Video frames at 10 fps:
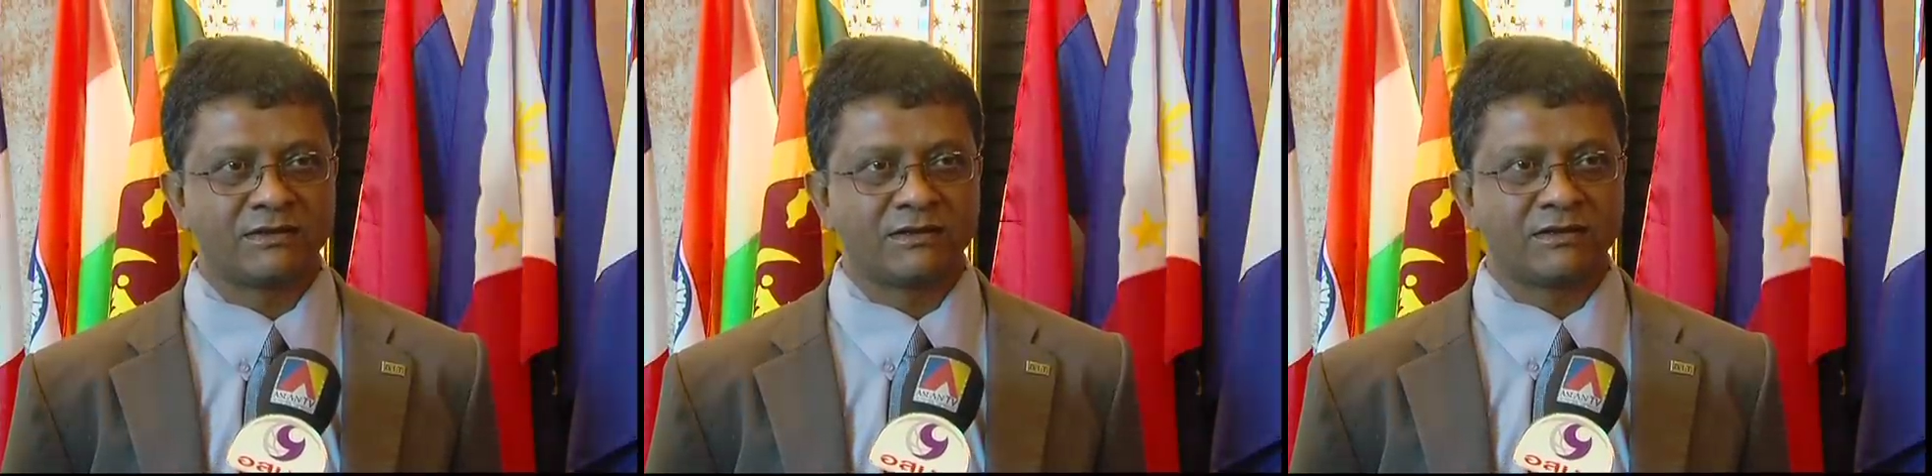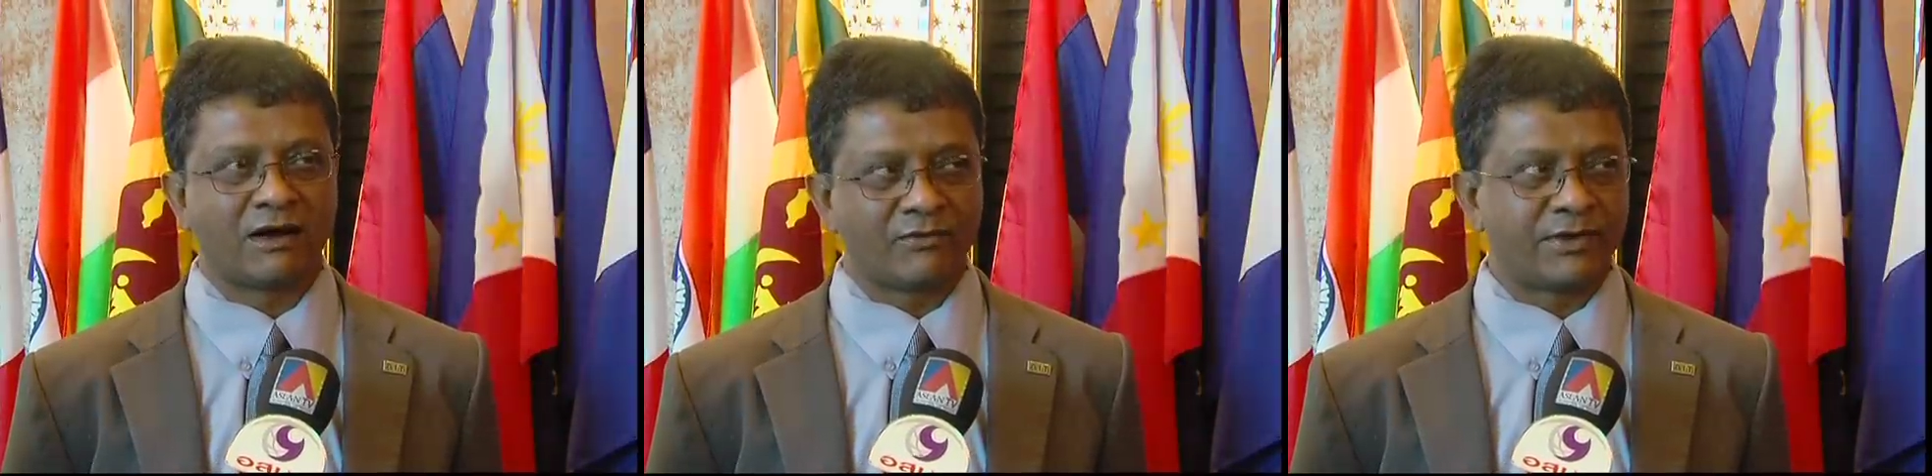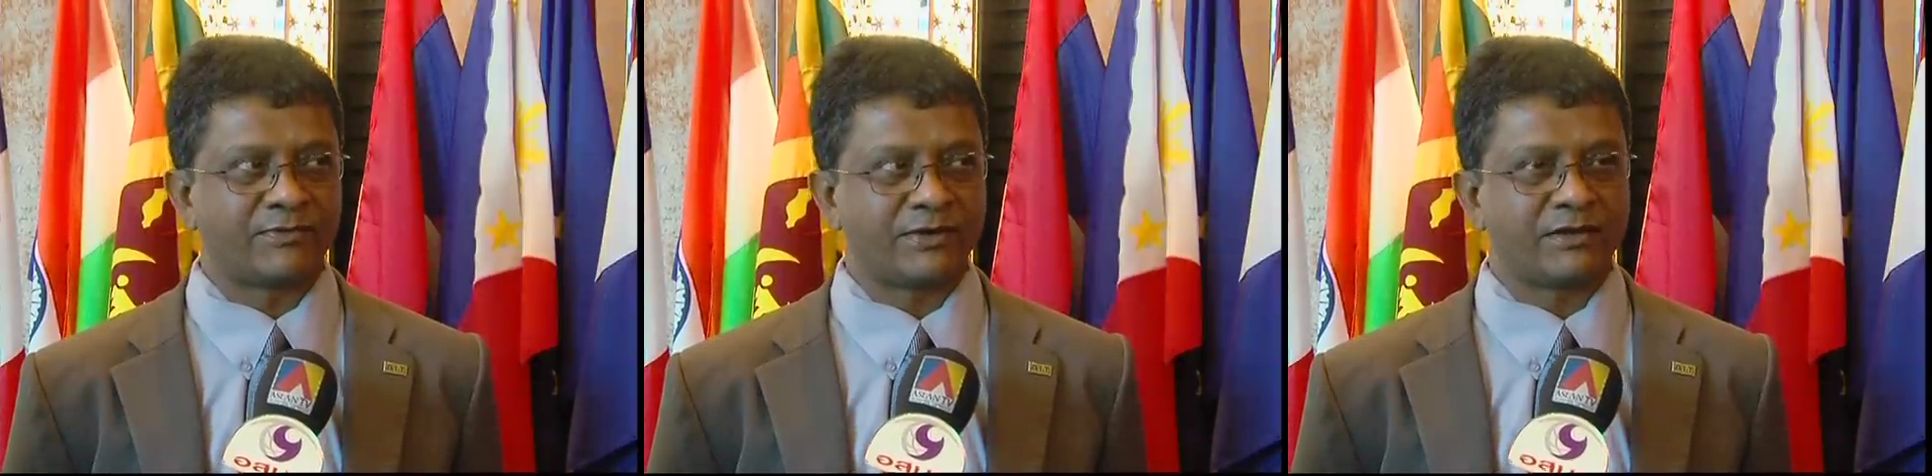
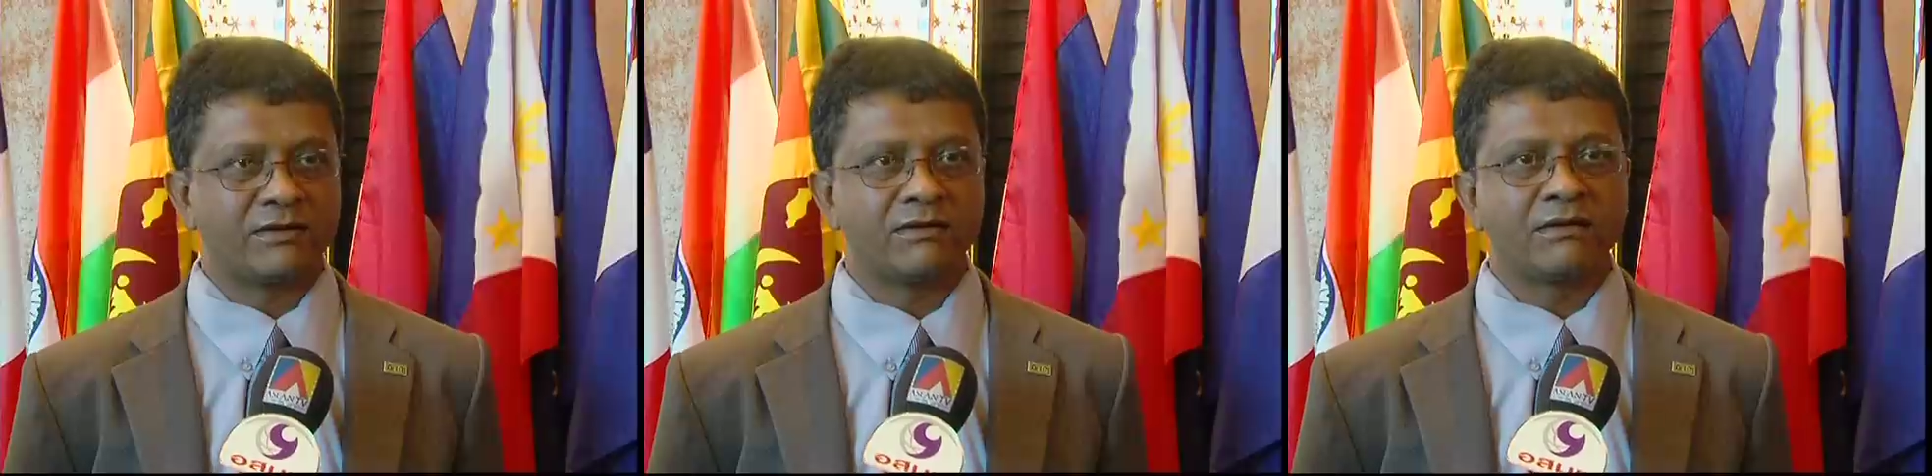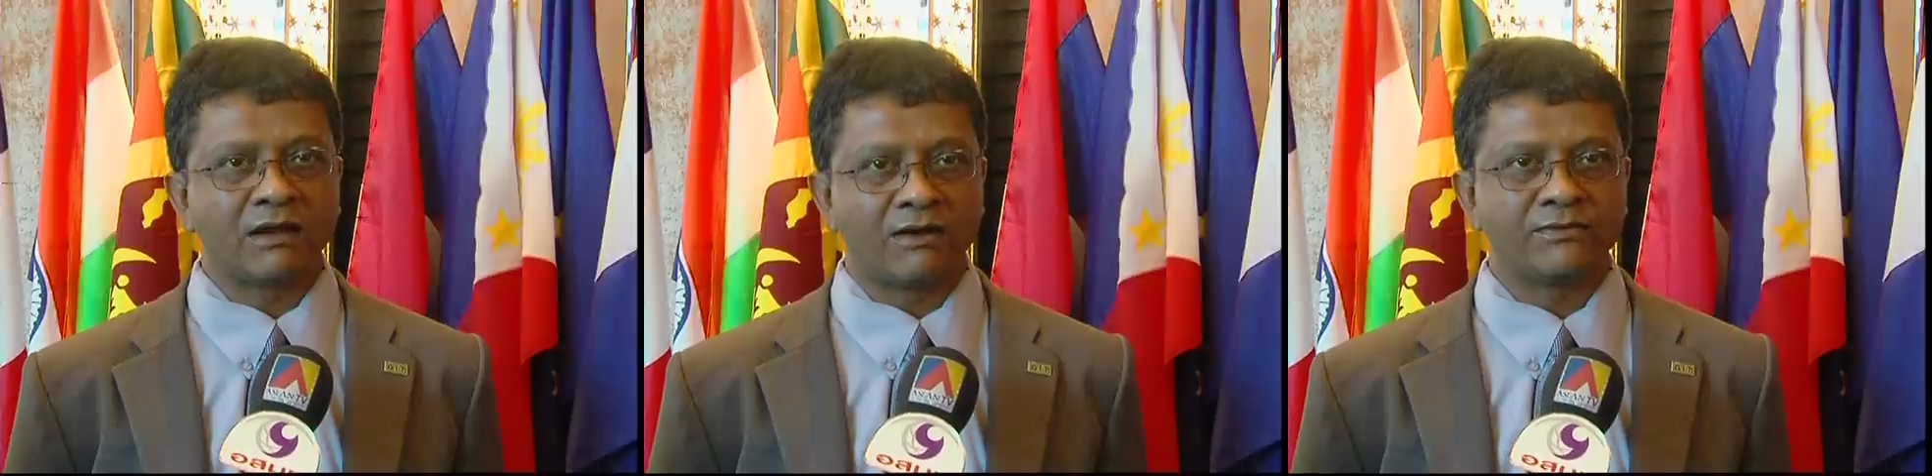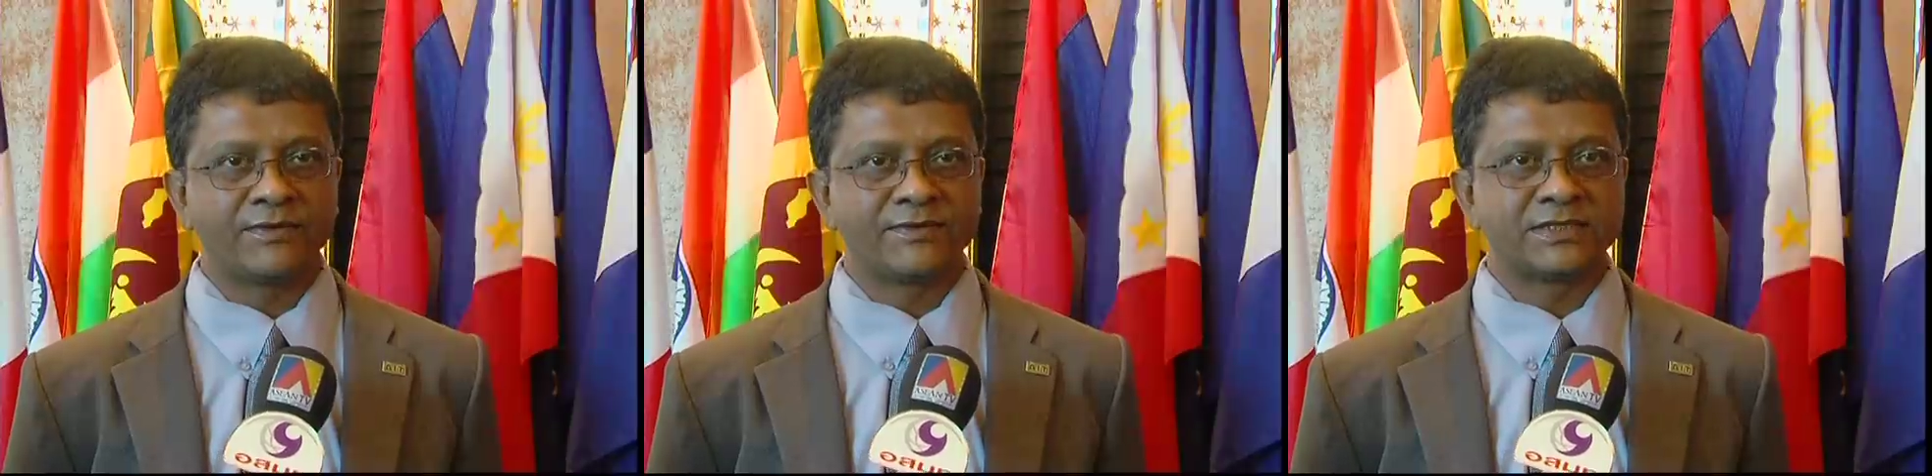However, now we
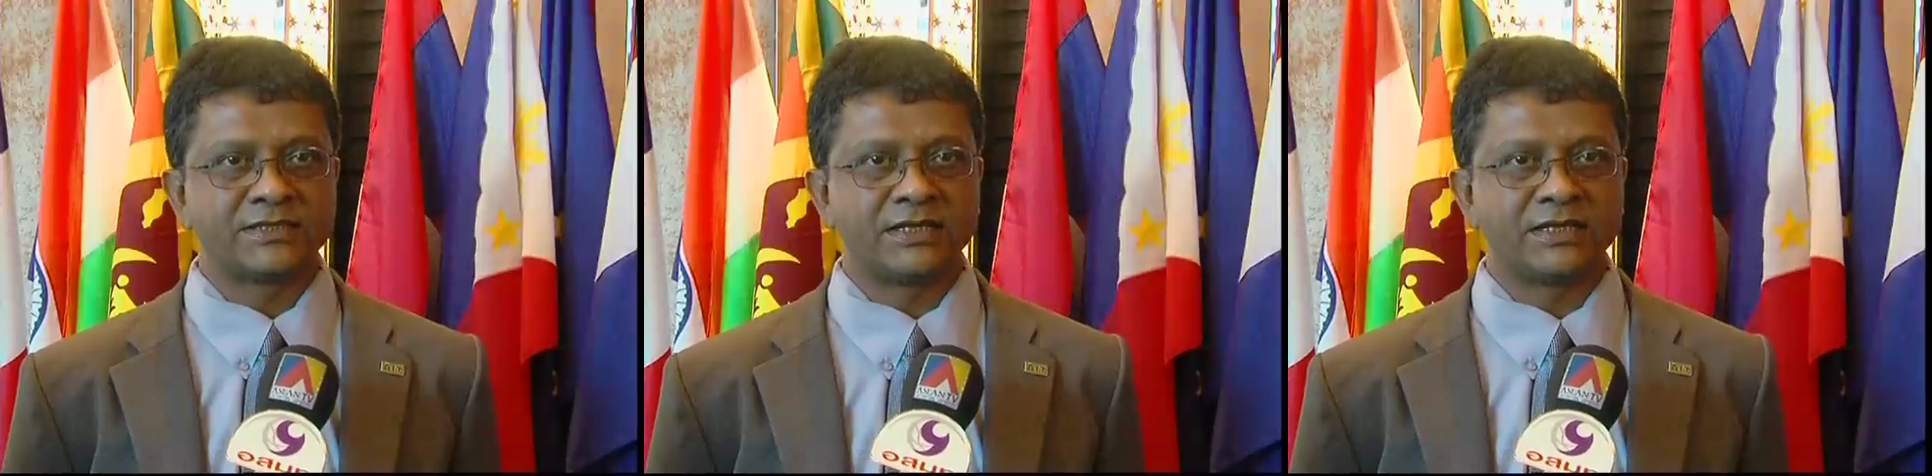will see